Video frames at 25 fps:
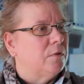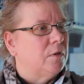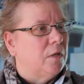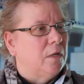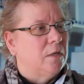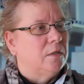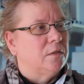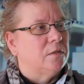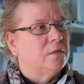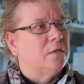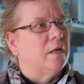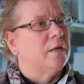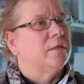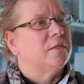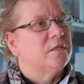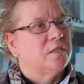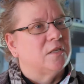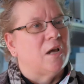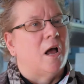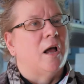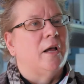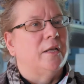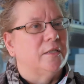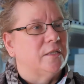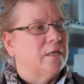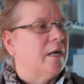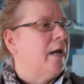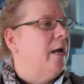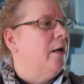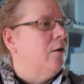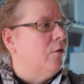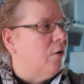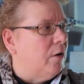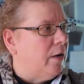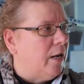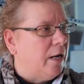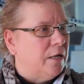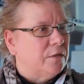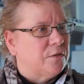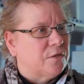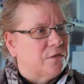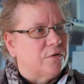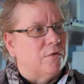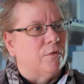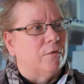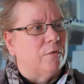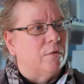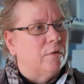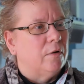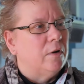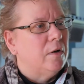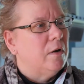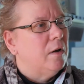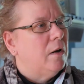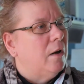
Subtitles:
things that science cannot answer,